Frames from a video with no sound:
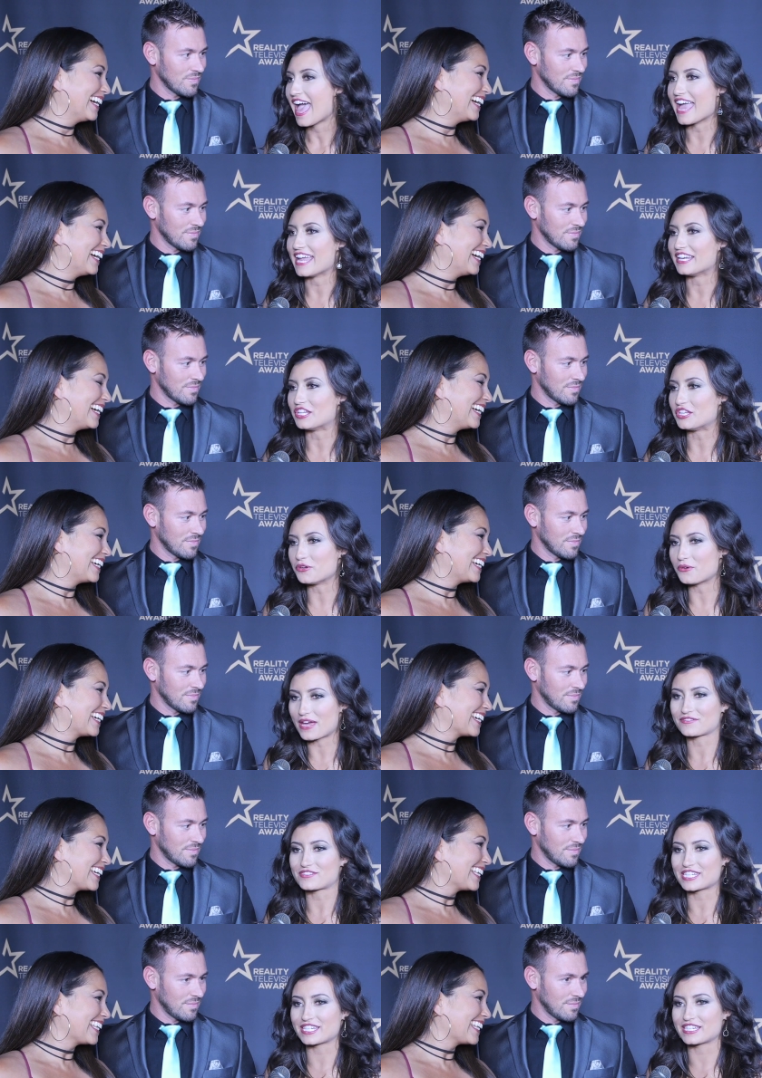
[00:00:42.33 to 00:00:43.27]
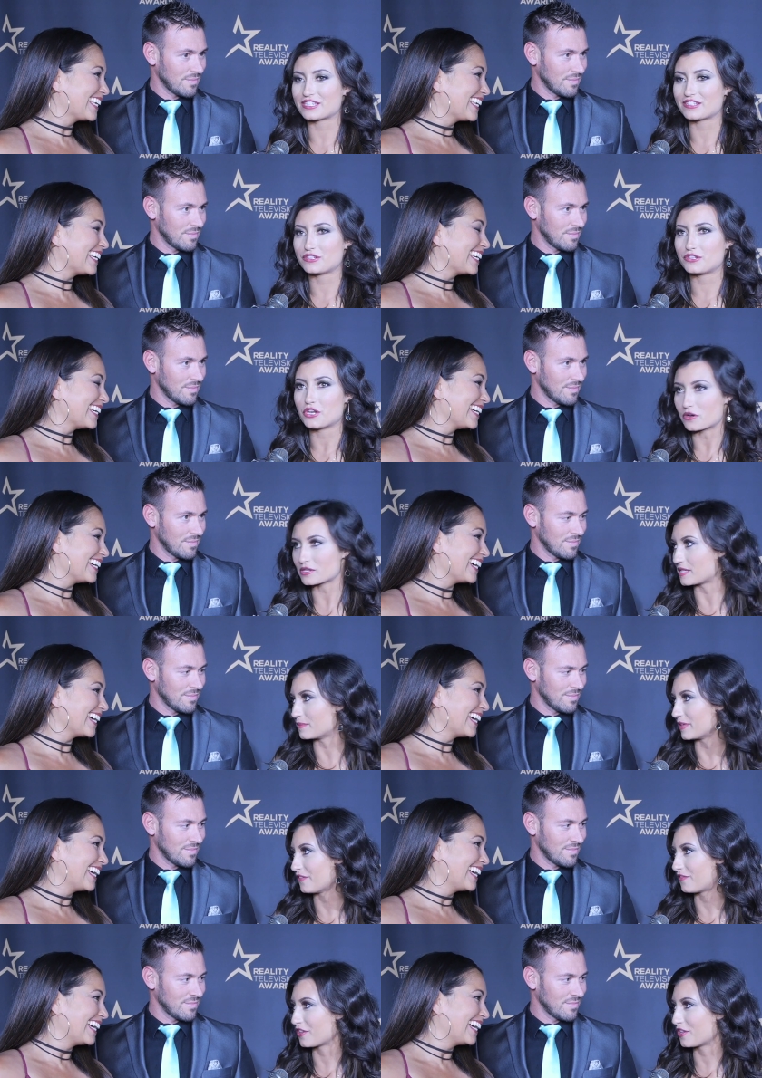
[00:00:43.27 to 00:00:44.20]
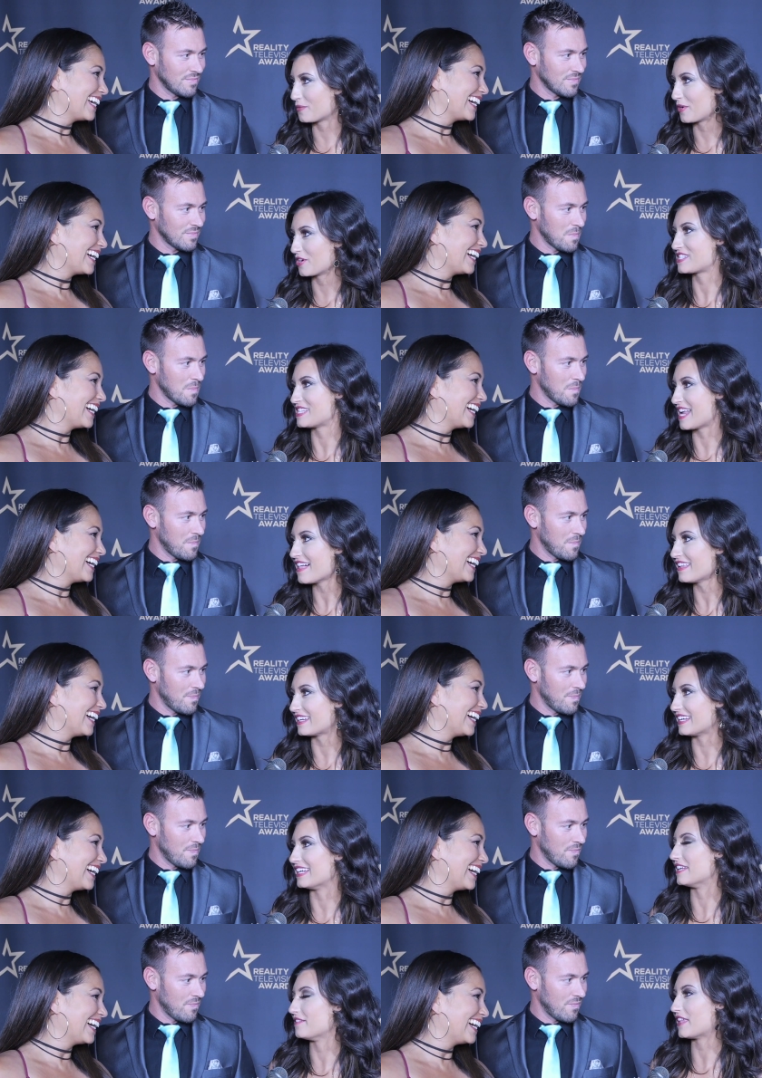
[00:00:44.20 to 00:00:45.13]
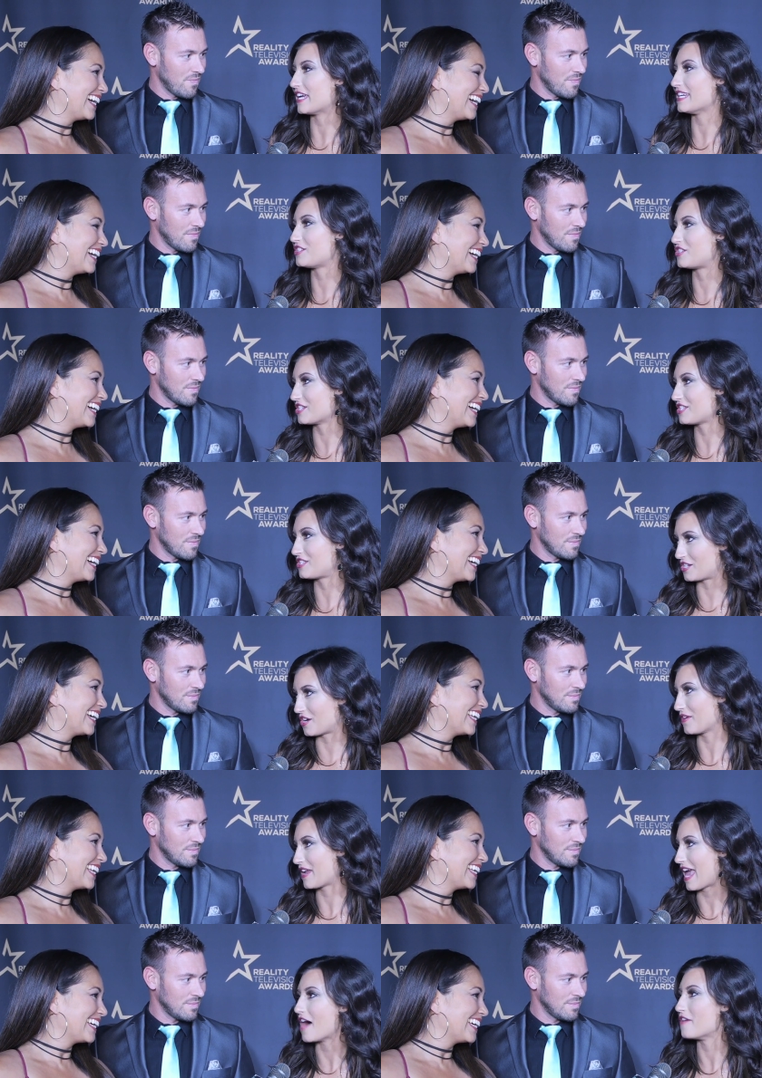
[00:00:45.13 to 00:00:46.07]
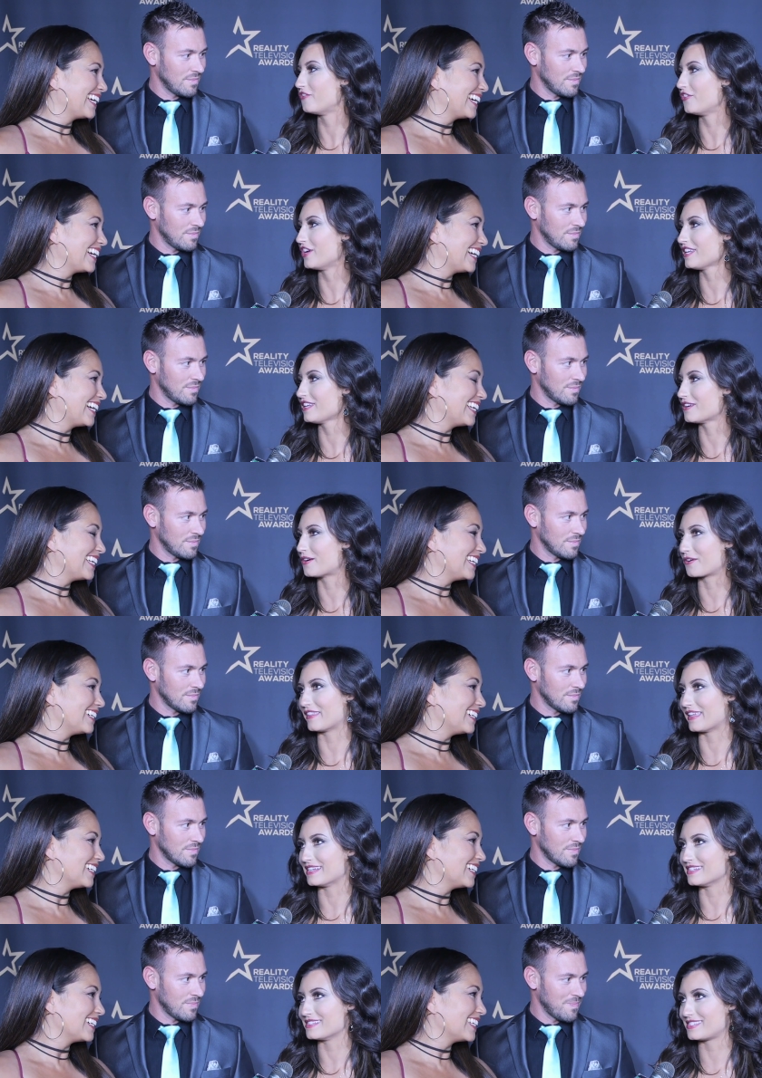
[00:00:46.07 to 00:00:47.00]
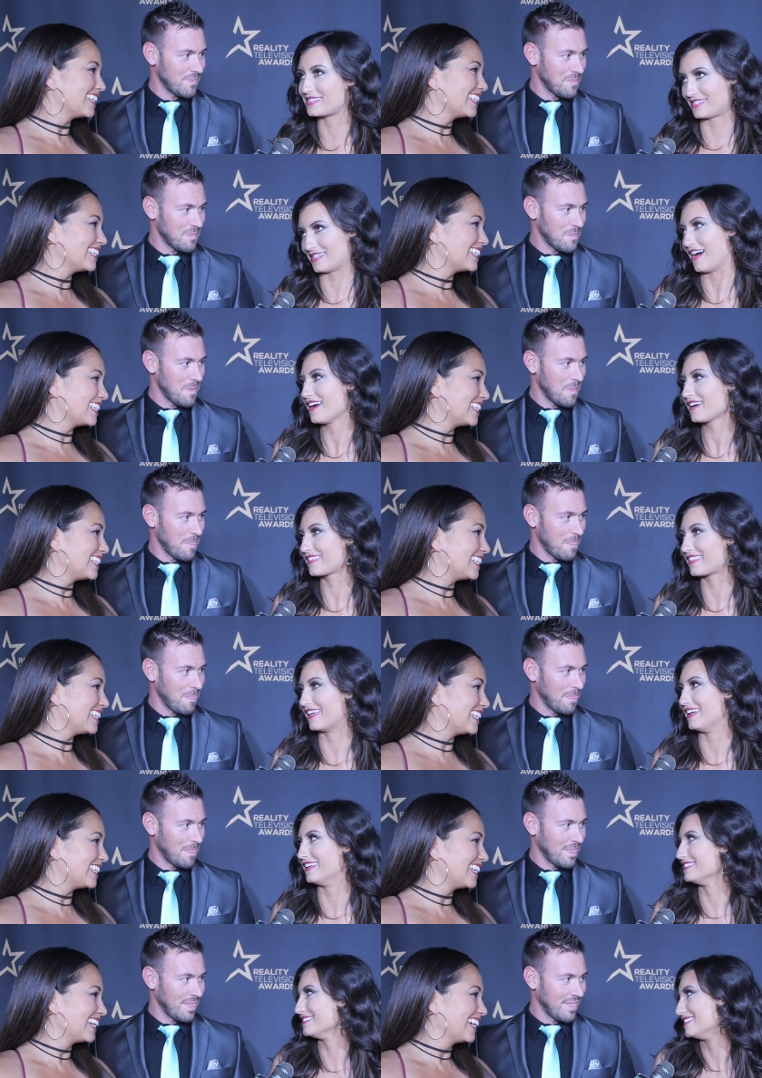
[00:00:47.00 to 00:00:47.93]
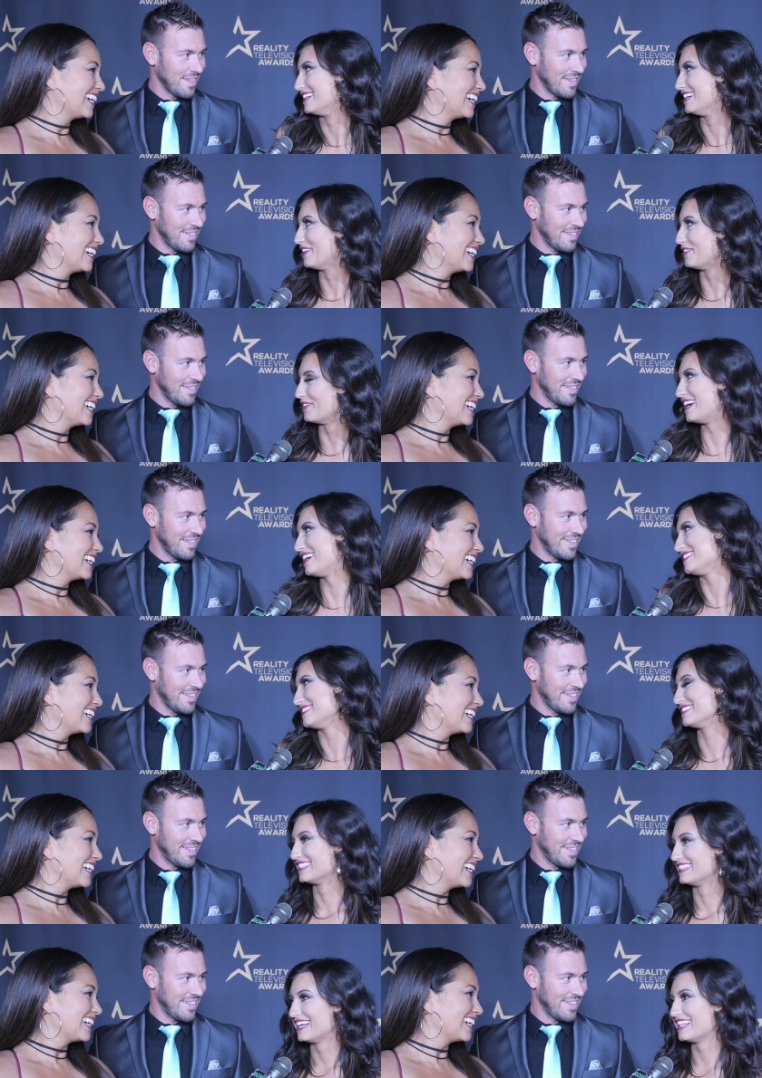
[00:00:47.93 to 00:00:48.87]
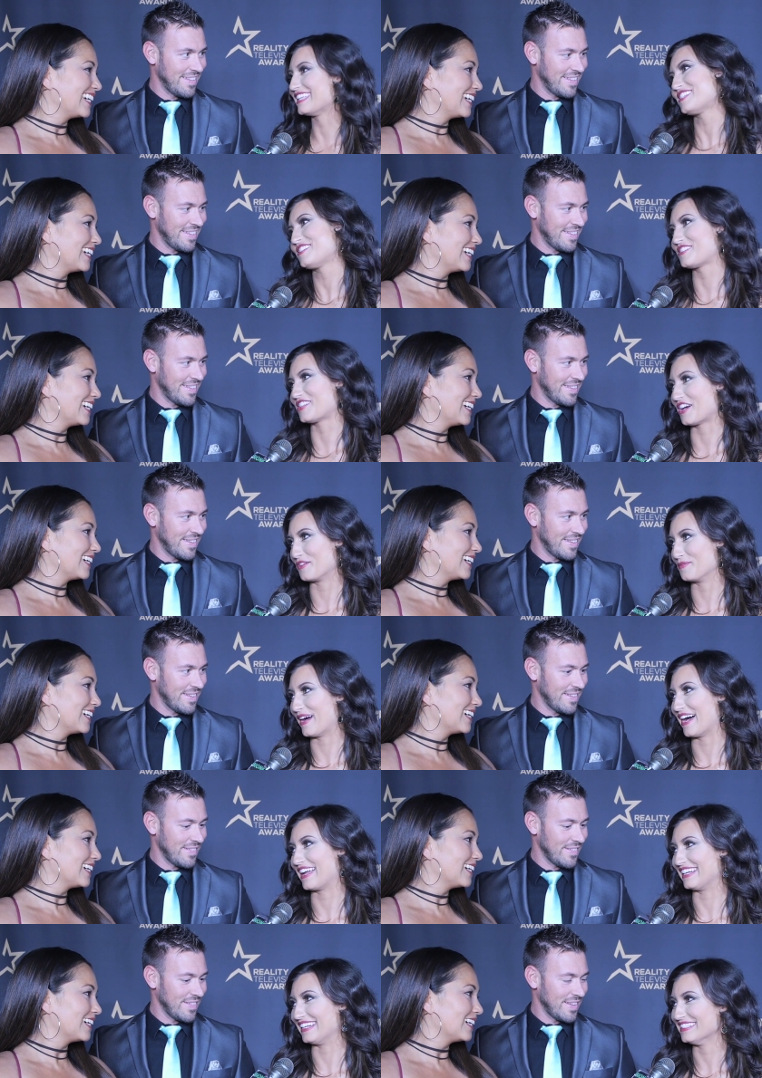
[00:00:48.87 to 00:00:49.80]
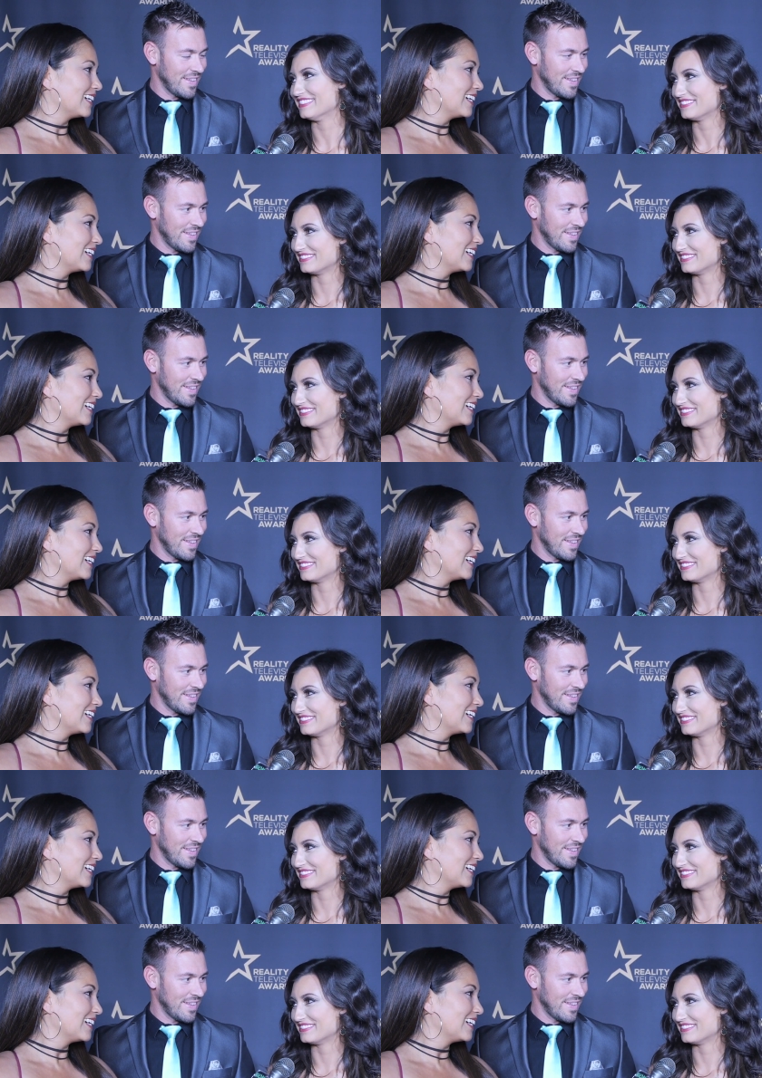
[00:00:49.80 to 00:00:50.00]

Speaker 1: and you have to know somebody for their personality. And if they just don't have one or they suck, then, well, at least you saw their body.